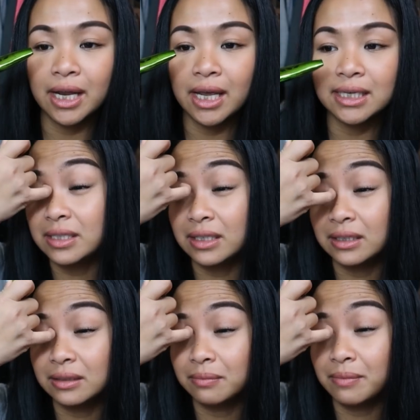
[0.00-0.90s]
it. It
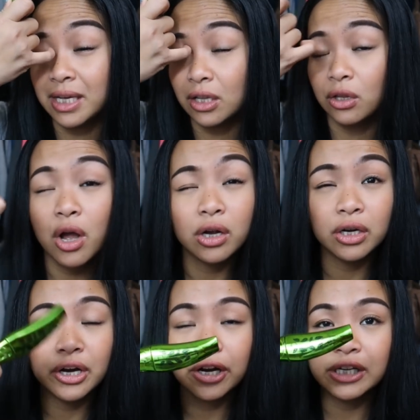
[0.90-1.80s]
didn't make it
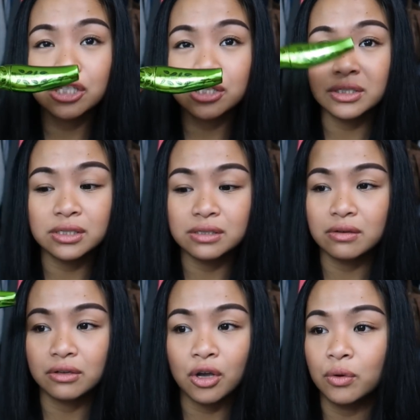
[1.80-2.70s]
longer. It just
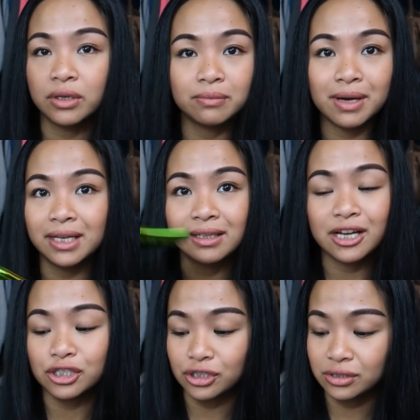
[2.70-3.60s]
coated my
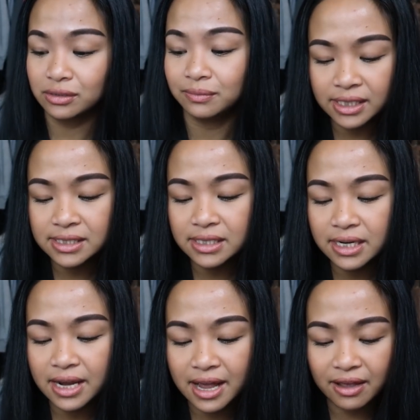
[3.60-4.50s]
lashes. Next thing
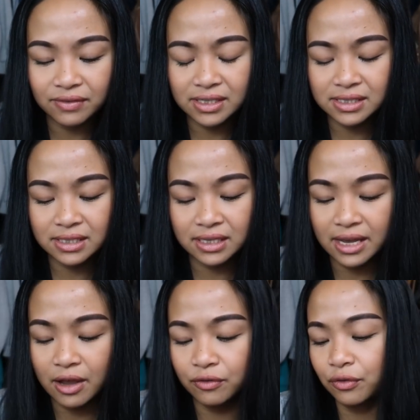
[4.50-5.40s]
that I have is the
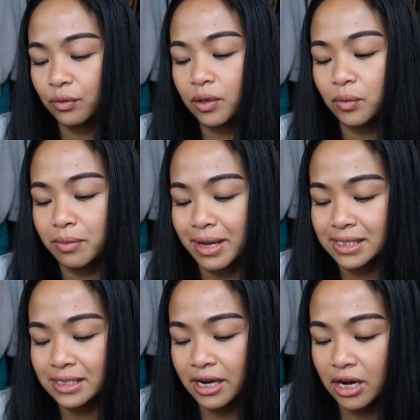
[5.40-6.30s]
e.l.f. 3-in-1
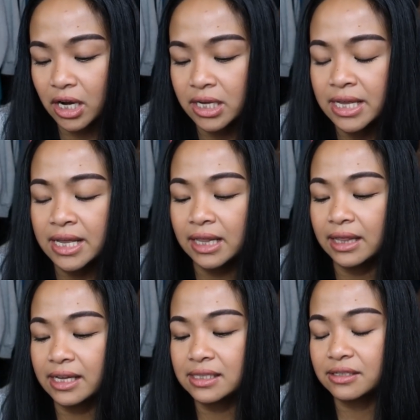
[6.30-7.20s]
Mascara
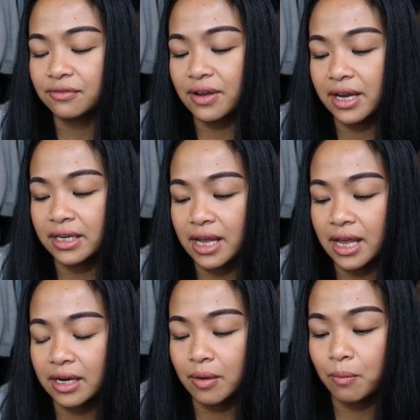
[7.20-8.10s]
Length Define
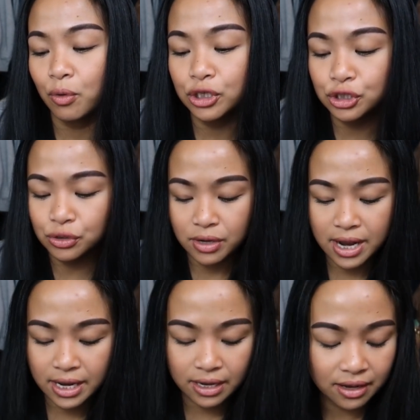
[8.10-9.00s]
and
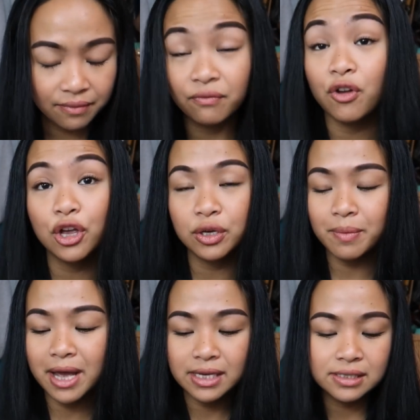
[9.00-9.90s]
Moisturize and um,
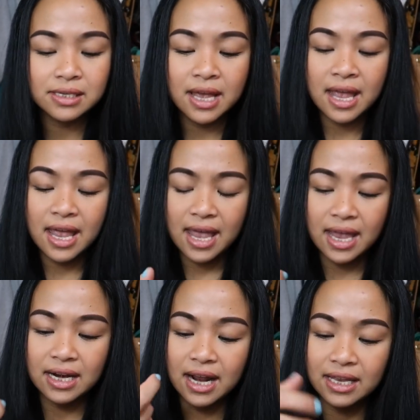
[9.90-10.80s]
Volumize.
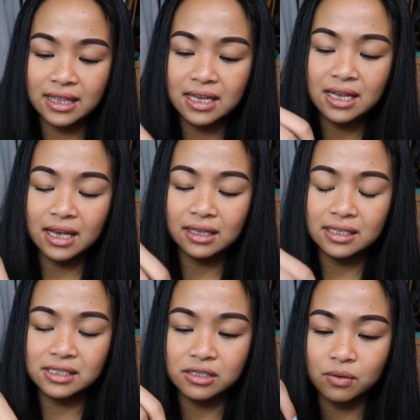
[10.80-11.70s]
And I think
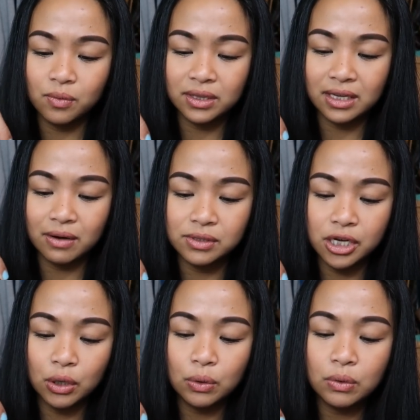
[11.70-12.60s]
this is the one that I was
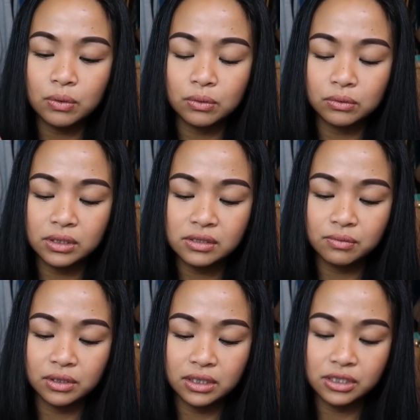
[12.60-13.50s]
like, ooh,
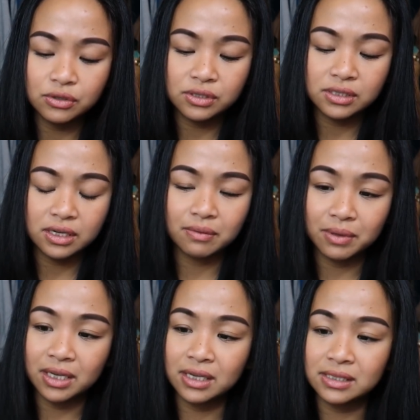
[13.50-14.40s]
it's really interesting
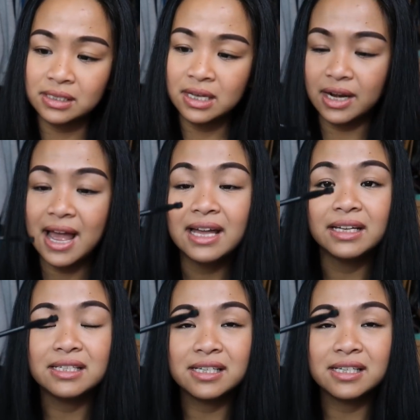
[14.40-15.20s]
because it had a